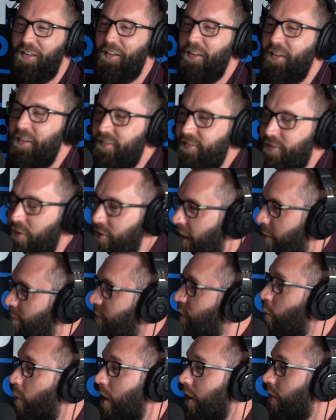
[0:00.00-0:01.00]
So yeah,
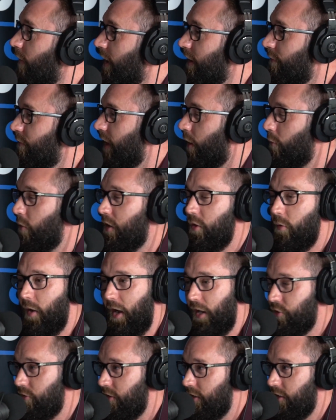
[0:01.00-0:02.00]
you want to rank for that. Will you
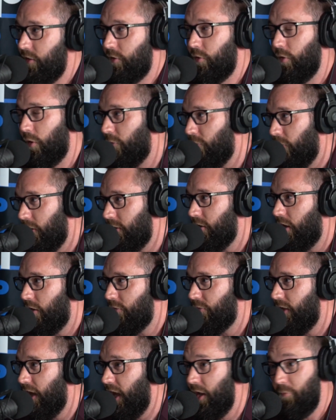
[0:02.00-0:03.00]
actually get a girlfriend off
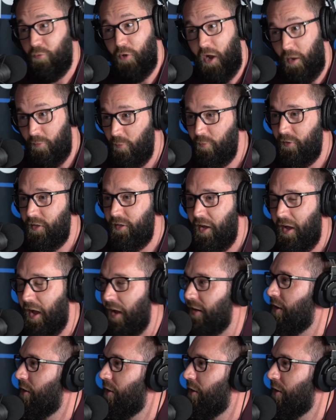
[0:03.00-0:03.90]
that? Probably not.